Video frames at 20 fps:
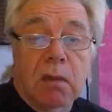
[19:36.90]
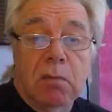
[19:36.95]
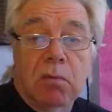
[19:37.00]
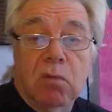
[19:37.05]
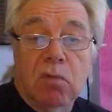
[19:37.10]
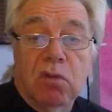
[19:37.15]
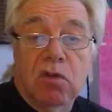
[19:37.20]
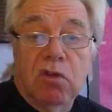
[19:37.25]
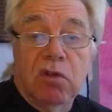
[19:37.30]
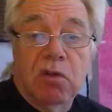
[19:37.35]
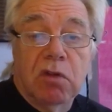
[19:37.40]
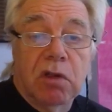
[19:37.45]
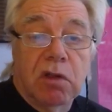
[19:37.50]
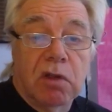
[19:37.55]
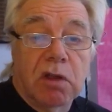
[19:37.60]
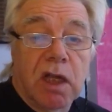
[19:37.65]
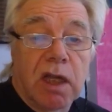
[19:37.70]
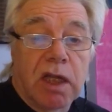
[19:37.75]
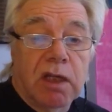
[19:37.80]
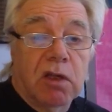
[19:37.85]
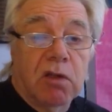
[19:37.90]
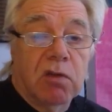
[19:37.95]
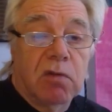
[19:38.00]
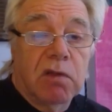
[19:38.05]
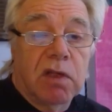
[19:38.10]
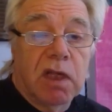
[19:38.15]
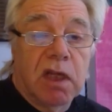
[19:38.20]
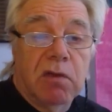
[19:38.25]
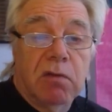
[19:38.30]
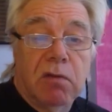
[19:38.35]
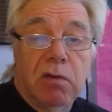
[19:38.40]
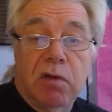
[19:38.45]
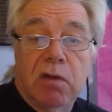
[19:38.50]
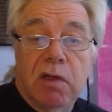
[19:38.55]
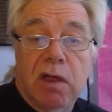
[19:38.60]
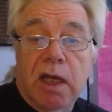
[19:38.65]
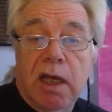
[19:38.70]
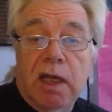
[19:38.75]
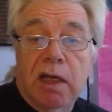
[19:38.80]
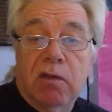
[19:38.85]
which you can head over there and
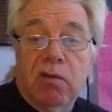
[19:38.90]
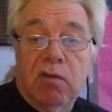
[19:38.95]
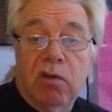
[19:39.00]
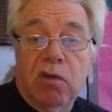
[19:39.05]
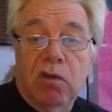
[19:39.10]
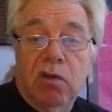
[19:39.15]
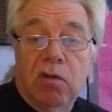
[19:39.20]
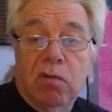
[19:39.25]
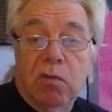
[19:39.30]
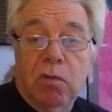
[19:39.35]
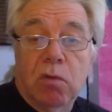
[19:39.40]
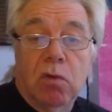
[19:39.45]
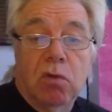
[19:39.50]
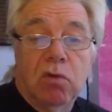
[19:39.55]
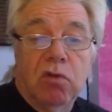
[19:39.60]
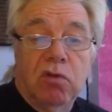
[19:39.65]
access for